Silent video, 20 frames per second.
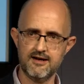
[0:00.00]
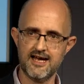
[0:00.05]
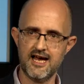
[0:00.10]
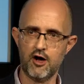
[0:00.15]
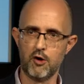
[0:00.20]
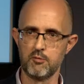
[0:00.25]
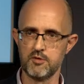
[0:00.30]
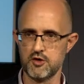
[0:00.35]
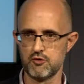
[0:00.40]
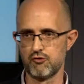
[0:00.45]

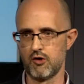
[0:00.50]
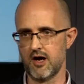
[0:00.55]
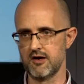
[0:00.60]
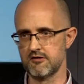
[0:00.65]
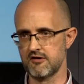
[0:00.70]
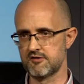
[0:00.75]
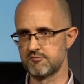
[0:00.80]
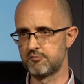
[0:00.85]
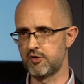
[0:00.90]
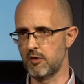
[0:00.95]
help you write
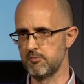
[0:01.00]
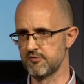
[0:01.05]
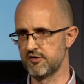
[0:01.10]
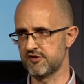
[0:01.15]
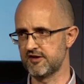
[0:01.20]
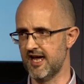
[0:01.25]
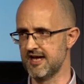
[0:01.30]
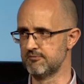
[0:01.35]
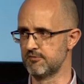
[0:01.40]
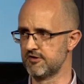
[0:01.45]
those problem
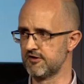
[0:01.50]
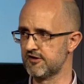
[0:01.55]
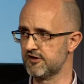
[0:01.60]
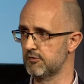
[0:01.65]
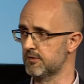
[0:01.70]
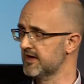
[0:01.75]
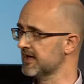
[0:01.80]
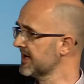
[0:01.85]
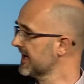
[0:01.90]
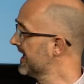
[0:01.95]
statements so
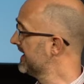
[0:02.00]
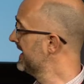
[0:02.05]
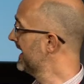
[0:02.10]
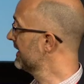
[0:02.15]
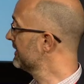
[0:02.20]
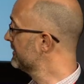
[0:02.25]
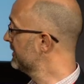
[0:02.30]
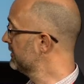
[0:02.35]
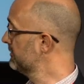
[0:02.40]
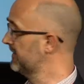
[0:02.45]
we can
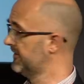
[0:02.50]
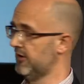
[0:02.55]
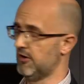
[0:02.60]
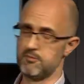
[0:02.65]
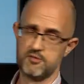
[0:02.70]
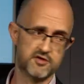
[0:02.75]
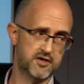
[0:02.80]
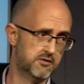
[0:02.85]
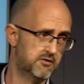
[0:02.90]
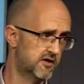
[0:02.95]
connect you with the
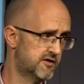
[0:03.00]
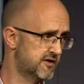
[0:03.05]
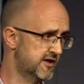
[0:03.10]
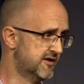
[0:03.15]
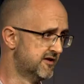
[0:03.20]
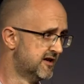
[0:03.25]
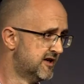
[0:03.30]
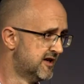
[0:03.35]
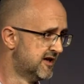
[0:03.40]
opportunity